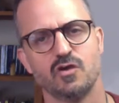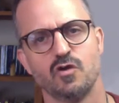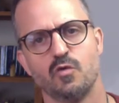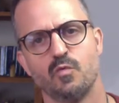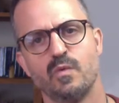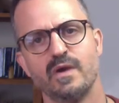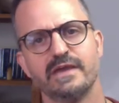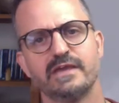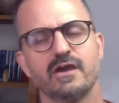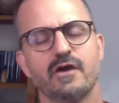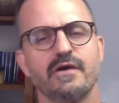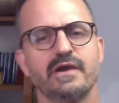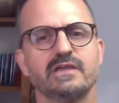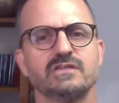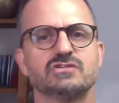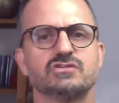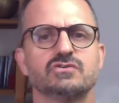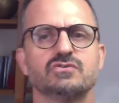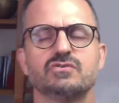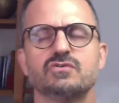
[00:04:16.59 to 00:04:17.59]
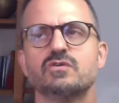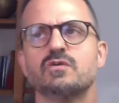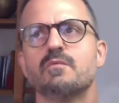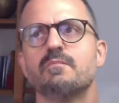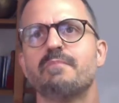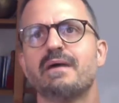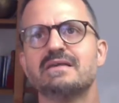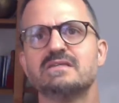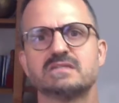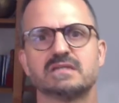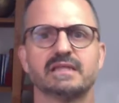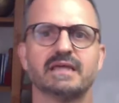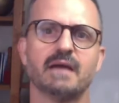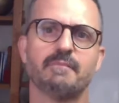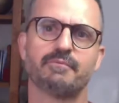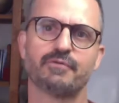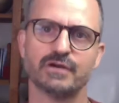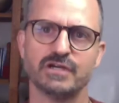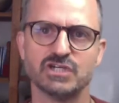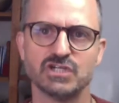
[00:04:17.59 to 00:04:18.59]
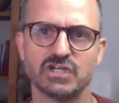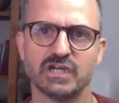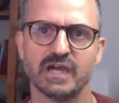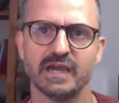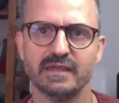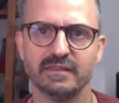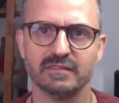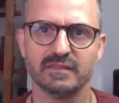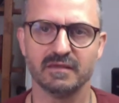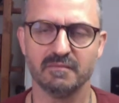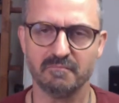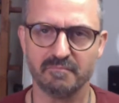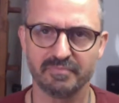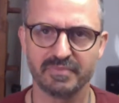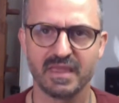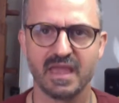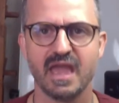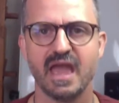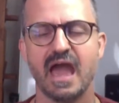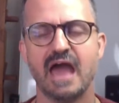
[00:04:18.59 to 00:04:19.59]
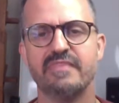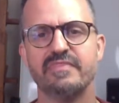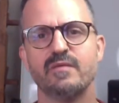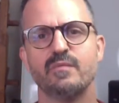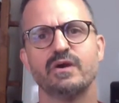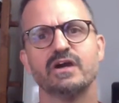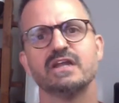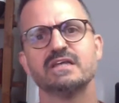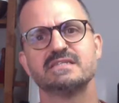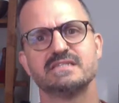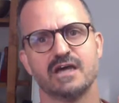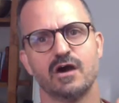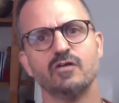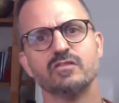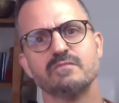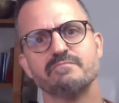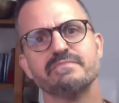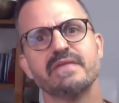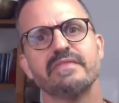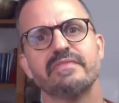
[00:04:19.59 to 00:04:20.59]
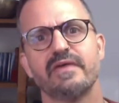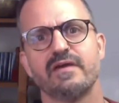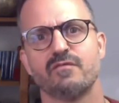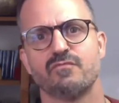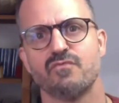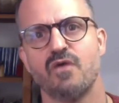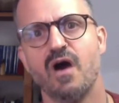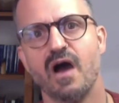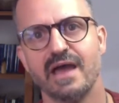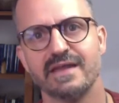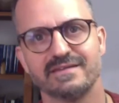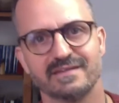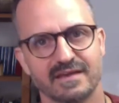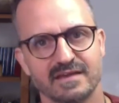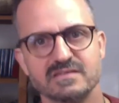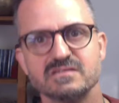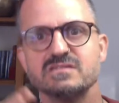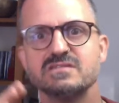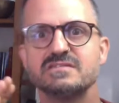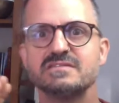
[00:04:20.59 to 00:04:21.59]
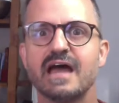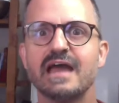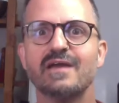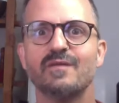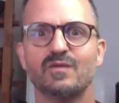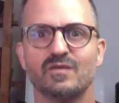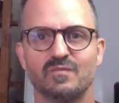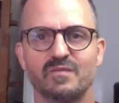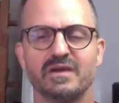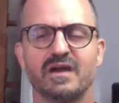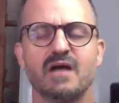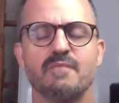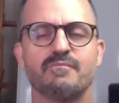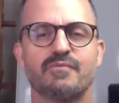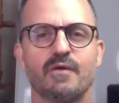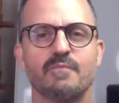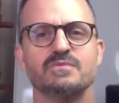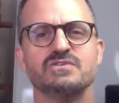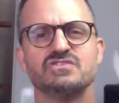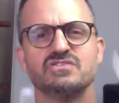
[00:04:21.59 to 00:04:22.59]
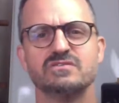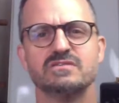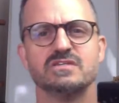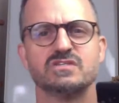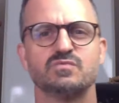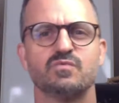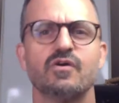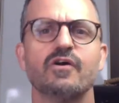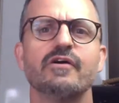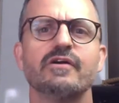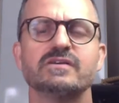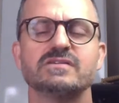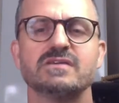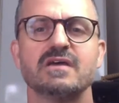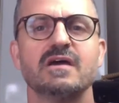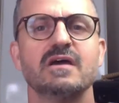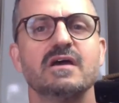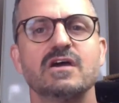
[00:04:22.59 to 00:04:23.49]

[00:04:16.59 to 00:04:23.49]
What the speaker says: We're going to basically appreciate them. And then we're going to tell them that they're right. Stay with me. I promise you this works.